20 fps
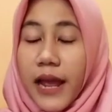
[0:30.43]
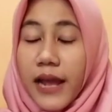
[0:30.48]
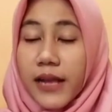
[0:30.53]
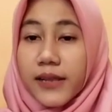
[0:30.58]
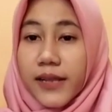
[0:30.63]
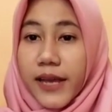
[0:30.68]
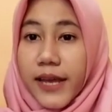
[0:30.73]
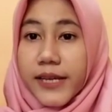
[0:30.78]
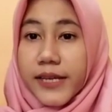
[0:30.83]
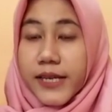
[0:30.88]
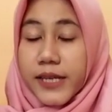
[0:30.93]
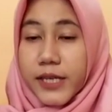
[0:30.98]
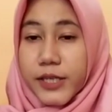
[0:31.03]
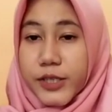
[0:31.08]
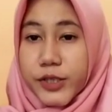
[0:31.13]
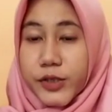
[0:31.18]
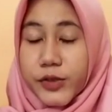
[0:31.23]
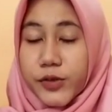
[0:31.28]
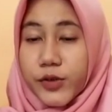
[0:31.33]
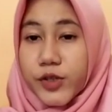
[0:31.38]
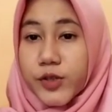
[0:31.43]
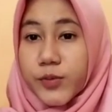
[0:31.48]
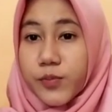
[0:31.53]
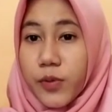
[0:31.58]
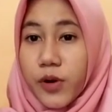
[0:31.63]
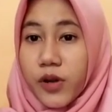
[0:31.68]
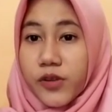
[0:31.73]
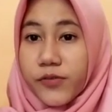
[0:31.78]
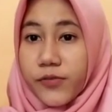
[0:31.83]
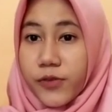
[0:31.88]
Dialect is
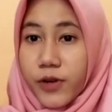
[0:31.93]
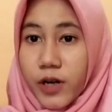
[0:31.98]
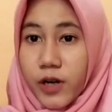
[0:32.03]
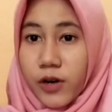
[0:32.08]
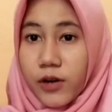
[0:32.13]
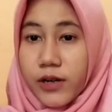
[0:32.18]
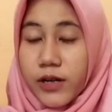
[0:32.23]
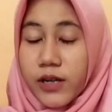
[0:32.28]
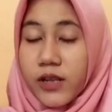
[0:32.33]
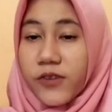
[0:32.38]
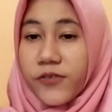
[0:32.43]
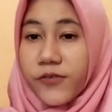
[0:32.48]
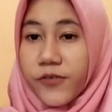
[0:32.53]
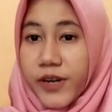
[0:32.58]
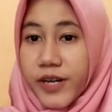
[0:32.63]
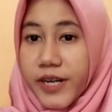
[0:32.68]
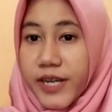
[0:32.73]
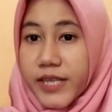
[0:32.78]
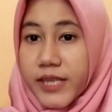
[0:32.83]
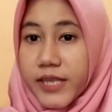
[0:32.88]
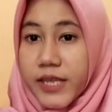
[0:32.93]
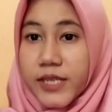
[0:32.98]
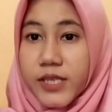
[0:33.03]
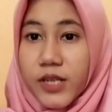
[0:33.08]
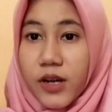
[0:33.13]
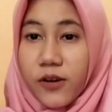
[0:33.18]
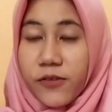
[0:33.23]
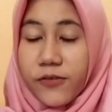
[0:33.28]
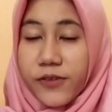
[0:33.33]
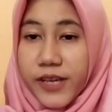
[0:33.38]
used both for local
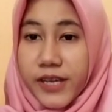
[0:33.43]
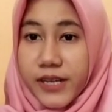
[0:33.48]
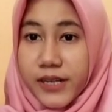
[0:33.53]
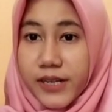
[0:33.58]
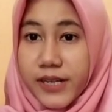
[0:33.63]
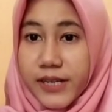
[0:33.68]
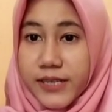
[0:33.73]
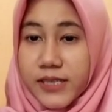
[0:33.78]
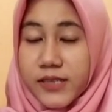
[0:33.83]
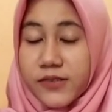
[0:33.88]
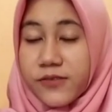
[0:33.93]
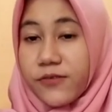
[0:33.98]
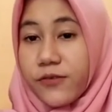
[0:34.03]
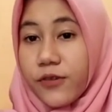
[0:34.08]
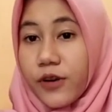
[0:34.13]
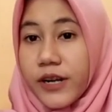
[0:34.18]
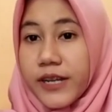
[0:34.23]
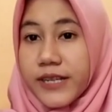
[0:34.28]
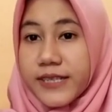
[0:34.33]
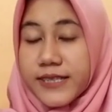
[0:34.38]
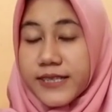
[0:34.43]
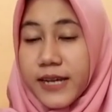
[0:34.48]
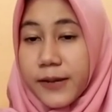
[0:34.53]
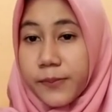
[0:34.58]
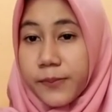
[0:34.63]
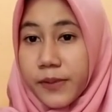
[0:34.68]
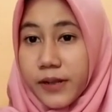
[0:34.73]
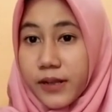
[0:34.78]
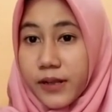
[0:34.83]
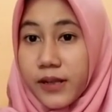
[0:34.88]
varieties of English, for
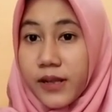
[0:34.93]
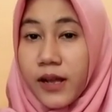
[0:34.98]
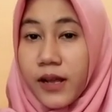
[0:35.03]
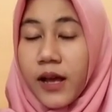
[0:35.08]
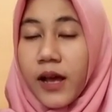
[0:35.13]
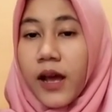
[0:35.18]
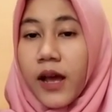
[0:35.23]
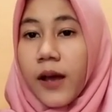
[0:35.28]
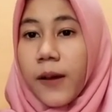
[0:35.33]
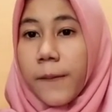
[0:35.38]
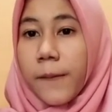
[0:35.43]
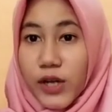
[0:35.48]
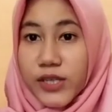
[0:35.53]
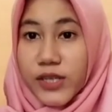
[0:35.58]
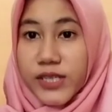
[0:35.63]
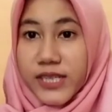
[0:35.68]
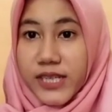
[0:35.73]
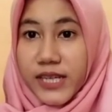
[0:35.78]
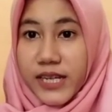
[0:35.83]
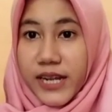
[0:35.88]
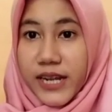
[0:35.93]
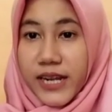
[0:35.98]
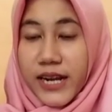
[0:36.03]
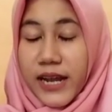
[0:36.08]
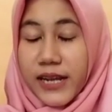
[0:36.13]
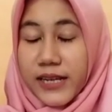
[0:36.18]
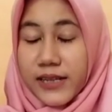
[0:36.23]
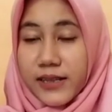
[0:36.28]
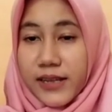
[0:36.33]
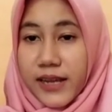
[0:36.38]
example,
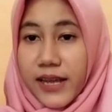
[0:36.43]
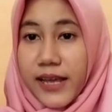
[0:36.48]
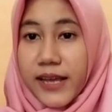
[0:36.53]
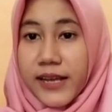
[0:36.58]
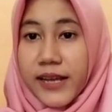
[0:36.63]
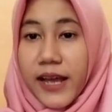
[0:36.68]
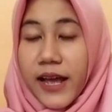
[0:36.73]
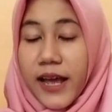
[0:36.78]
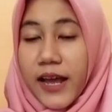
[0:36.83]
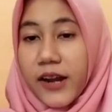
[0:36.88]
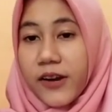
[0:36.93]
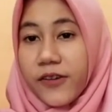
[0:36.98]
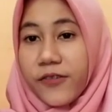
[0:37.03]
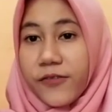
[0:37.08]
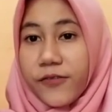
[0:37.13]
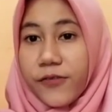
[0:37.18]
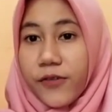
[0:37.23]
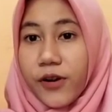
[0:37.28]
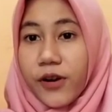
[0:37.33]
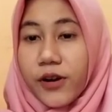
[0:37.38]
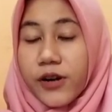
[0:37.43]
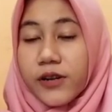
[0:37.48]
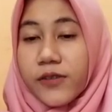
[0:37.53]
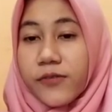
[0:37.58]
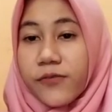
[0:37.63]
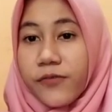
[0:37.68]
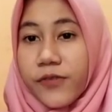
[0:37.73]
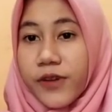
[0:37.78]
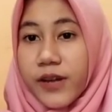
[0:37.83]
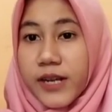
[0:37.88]
Yorkshire dialect, and
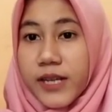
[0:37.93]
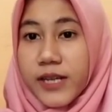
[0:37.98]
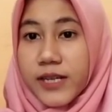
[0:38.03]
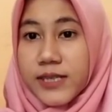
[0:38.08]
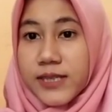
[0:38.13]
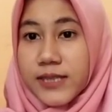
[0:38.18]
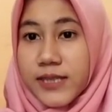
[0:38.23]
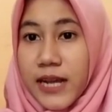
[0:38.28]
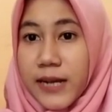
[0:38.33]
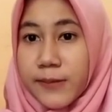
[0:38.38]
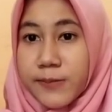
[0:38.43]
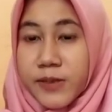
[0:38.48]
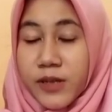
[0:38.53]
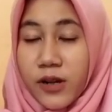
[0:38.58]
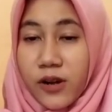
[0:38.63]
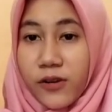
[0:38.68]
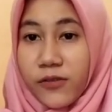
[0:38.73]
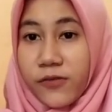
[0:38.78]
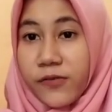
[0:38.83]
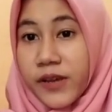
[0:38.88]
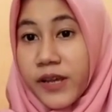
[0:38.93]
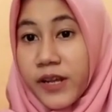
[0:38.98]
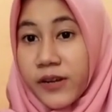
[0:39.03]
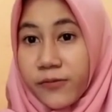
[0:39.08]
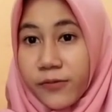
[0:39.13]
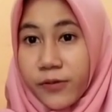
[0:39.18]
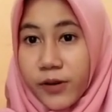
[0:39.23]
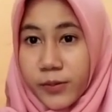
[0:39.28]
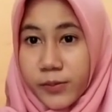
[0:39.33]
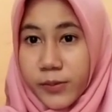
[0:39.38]
for various types of
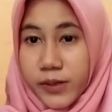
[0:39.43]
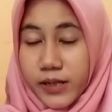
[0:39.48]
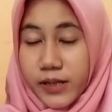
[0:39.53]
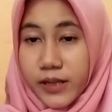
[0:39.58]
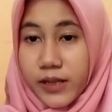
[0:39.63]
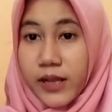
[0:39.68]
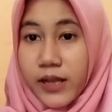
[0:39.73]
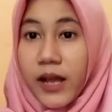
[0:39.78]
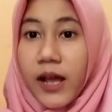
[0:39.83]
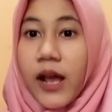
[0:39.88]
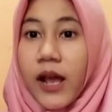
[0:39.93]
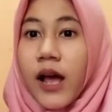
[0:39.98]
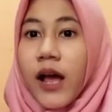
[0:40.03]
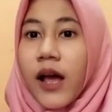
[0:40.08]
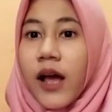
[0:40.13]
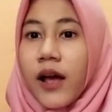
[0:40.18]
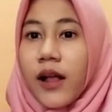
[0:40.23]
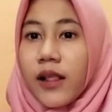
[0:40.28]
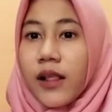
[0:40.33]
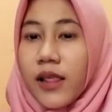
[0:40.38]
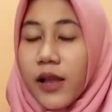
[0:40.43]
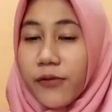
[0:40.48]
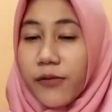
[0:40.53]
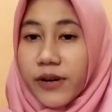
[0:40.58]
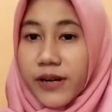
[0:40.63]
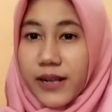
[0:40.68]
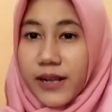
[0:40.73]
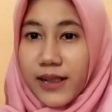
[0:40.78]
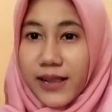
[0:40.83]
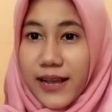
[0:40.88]
informal,
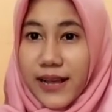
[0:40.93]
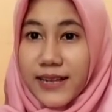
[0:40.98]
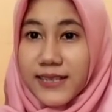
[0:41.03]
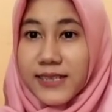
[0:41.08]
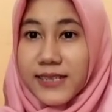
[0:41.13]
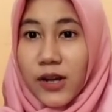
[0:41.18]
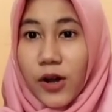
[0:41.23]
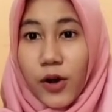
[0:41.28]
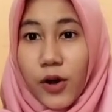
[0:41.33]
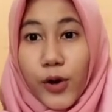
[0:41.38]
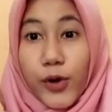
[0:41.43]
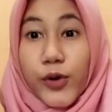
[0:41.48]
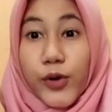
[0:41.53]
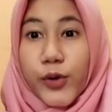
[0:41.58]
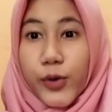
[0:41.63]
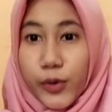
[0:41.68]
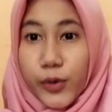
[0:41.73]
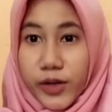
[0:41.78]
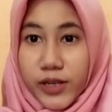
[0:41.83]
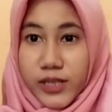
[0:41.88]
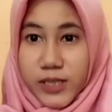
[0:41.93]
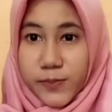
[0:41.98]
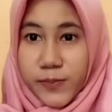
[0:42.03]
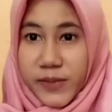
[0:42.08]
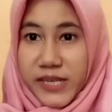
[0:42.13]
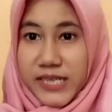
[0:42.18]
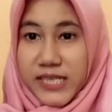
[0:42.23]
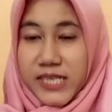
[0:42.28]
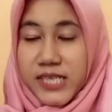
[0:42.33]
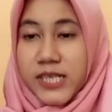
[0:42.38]
lower class, or rural
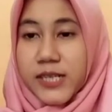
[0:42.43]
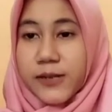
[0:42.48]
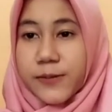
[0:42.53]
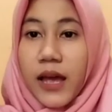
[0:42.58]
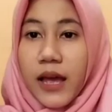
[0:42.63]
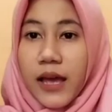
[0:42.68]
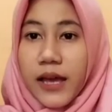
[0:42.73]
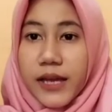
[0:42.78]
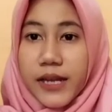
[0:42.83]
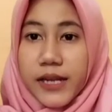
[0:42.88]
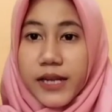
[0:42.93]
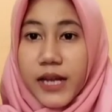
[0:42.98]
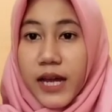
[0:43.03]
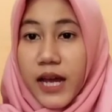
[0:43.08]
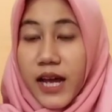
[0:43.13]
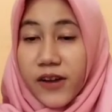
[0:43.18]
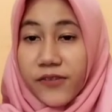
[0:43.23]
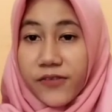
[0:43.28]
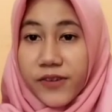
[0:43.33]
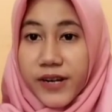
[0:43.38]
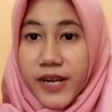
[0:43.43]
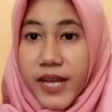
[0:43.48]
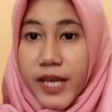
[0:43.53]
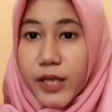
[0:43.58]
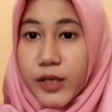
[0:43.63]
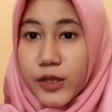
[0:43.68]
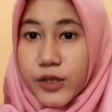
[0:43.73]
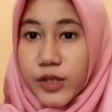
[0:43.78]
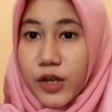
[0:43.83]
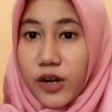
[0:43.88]
speech. In the
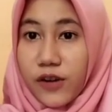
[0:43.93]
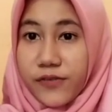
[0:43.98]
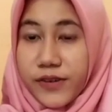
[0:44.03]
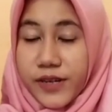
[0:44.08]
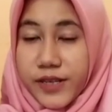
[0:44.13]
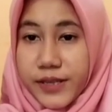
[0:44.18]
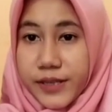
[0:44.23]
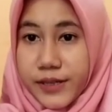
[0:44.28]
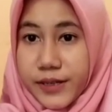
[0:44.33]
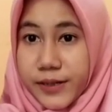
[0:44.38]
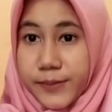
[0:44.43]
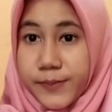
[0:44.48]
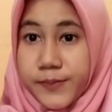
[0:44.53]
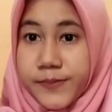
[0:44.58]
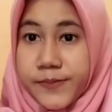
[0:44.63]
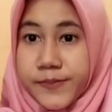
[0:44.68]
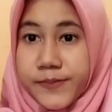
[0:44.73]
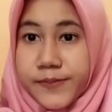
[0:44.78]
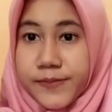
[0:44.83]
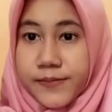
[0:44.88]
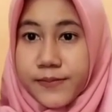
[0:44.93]
everyday use of the term,